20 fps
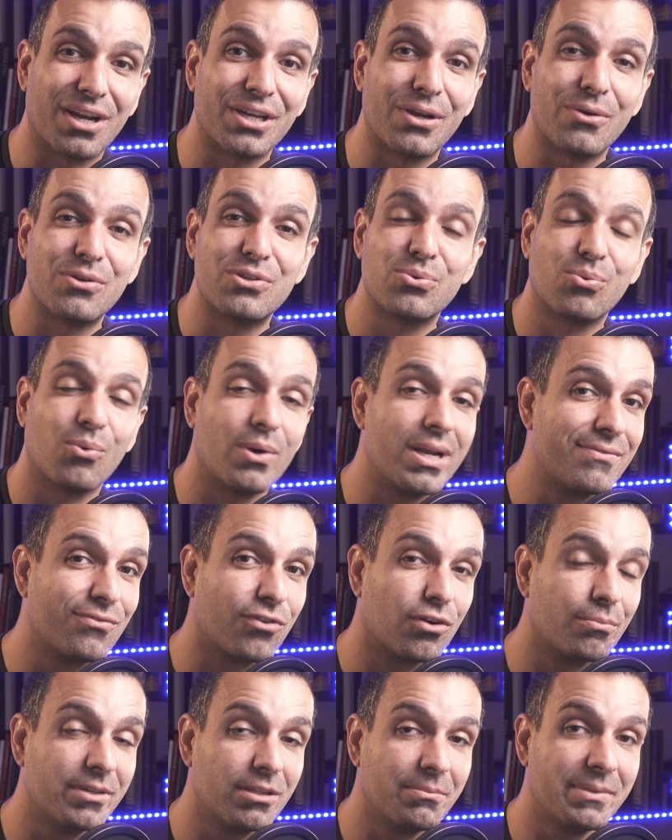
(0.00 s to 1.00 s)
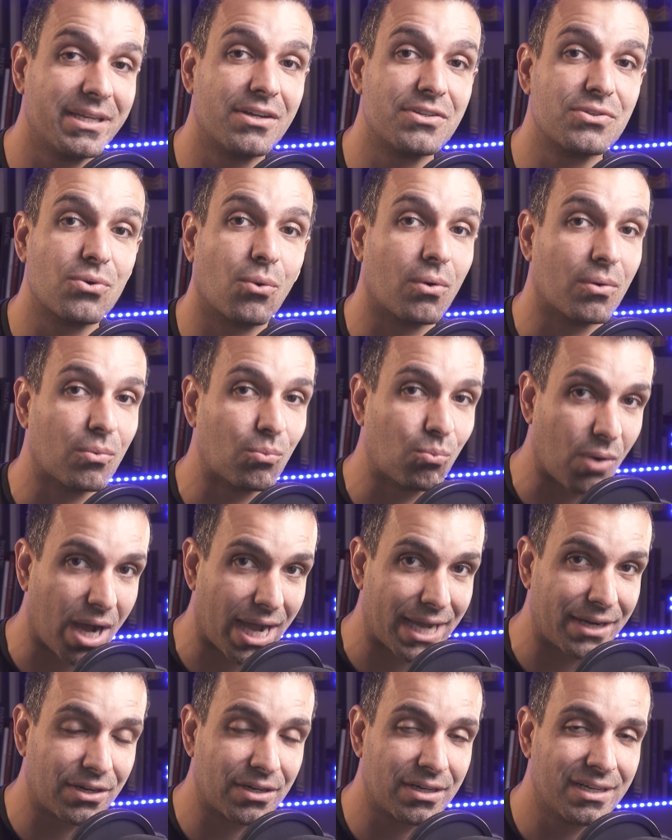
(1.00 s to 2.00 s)
to go 24mm or
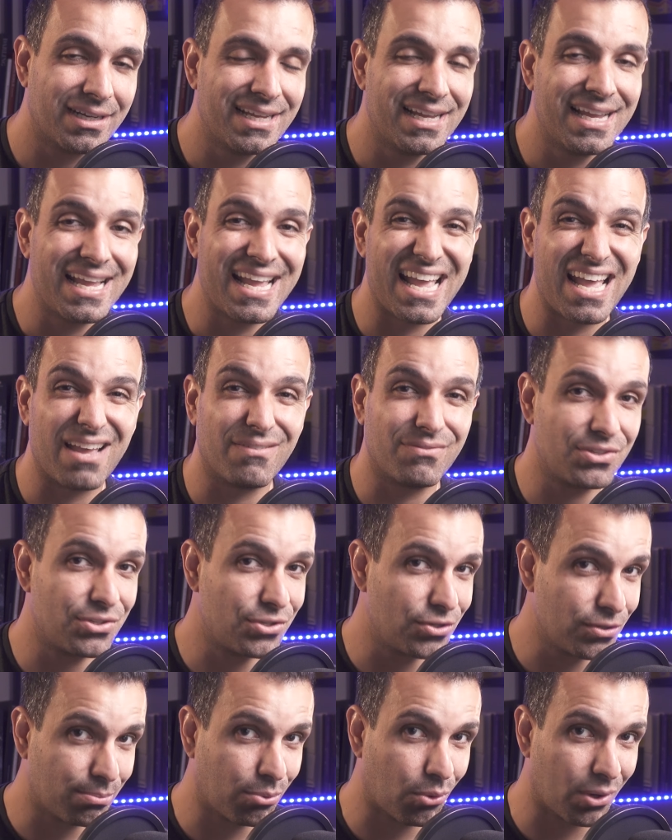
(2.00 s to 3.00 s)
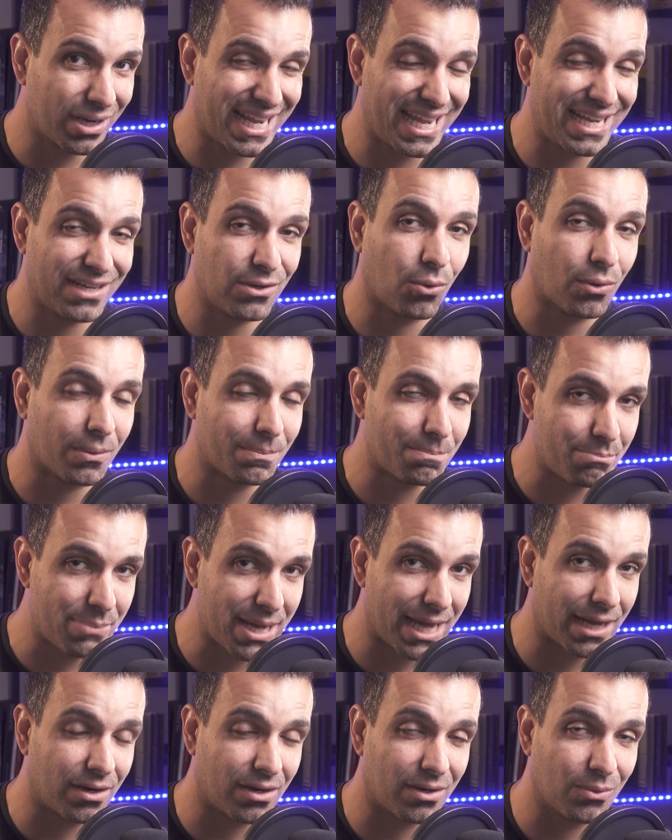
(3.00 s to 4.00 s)
wider, f2.8 or
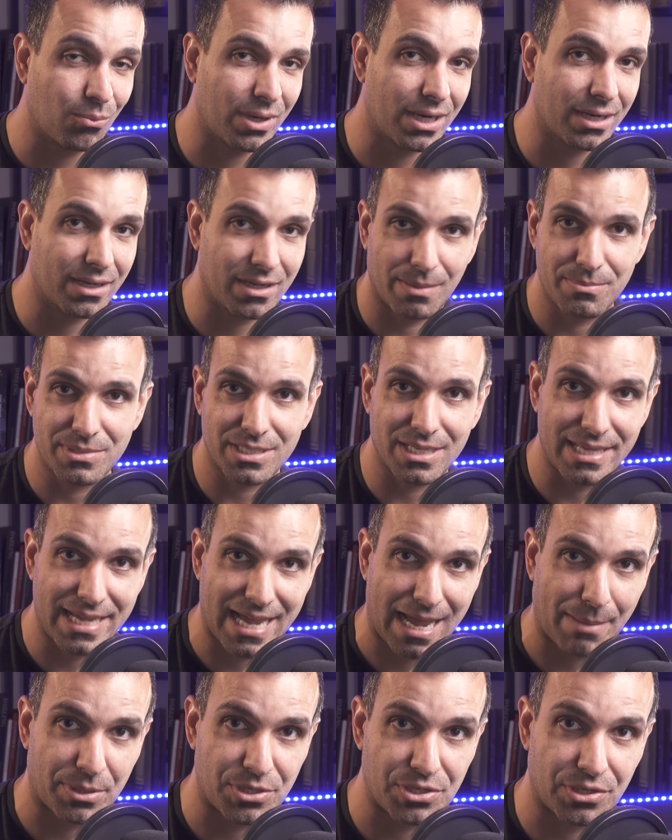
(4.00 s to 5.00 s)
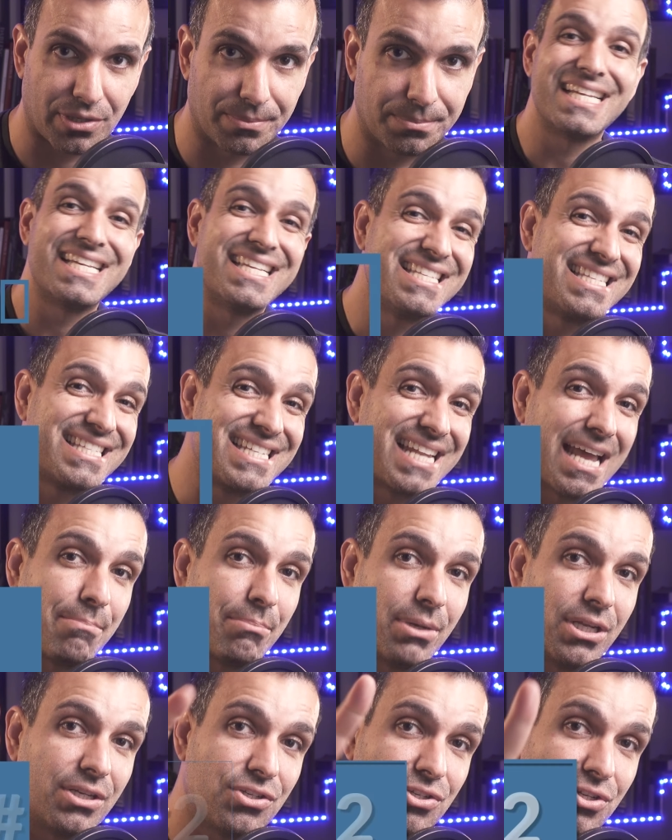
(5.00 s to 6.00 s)
better when it comes to the aperture. Step
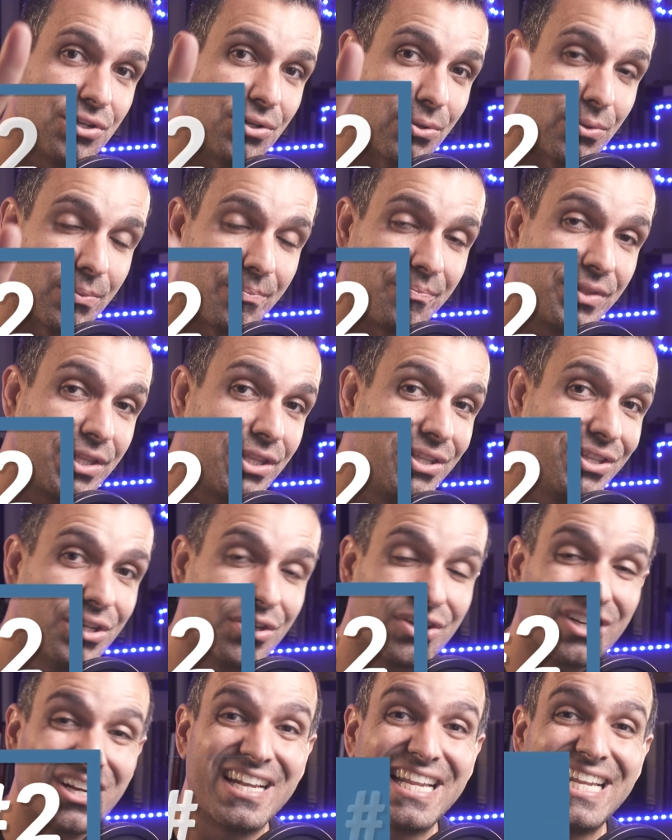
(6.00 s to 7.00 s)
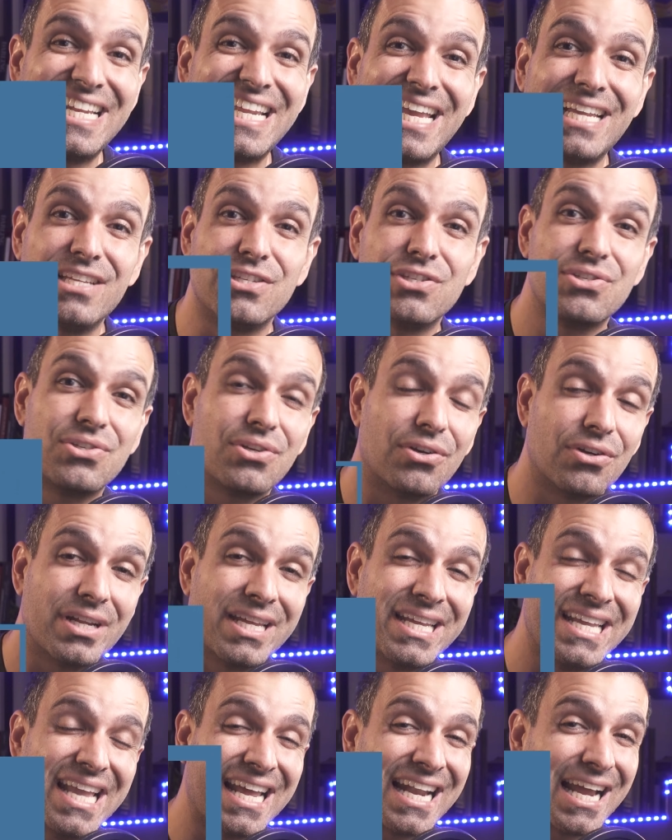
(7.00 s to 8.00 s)
2, you're going to need a
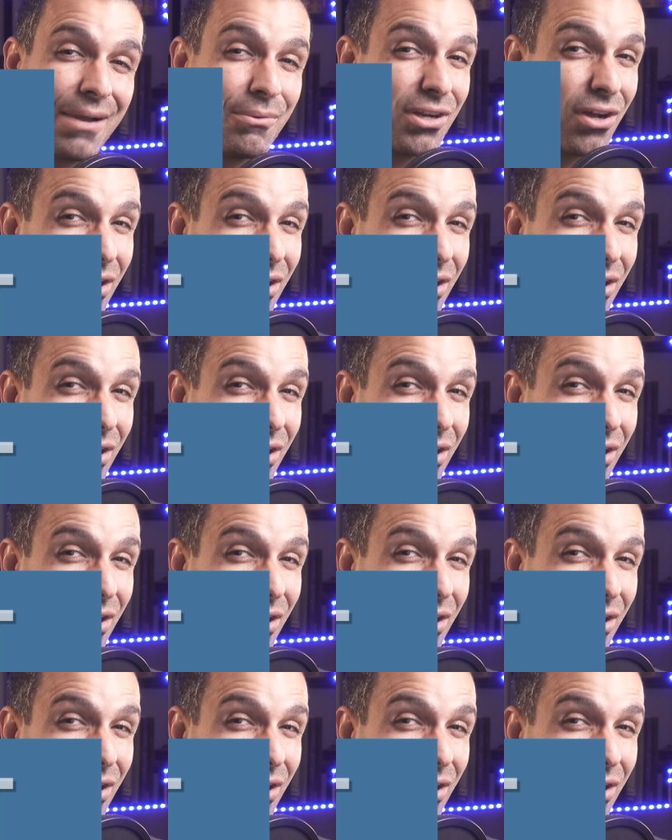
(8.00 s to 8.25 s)
sturdy, and I would